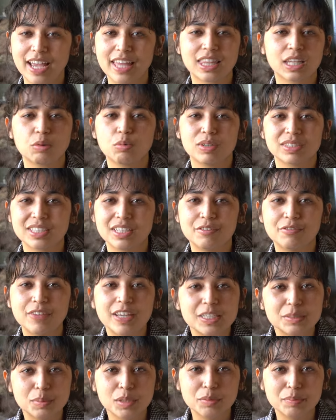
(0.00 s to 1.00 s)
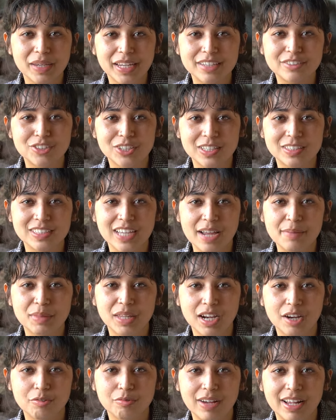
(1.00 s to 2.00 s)
and there wasn't a Facebook page at the time
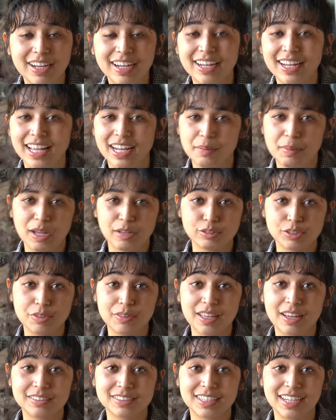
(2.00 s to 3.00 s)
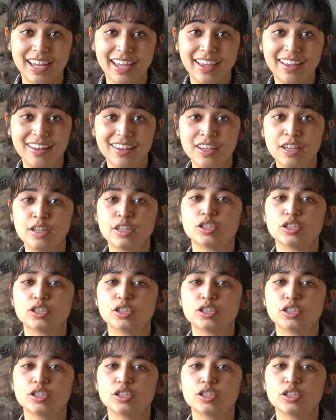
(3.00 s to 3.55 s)
that I read it in about 2008.